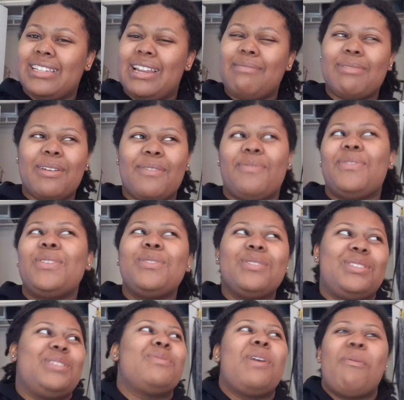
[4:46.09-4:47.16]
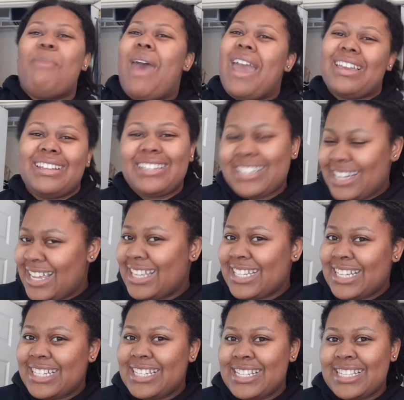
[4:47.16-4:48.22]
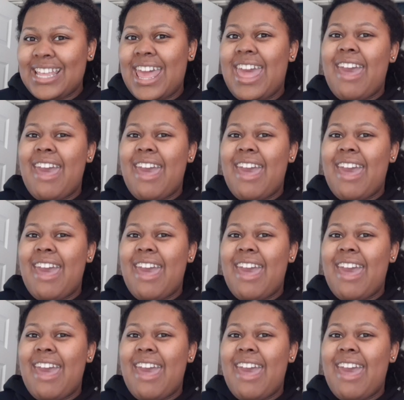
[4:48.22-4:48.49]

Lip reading: I'm confused to what package it is, because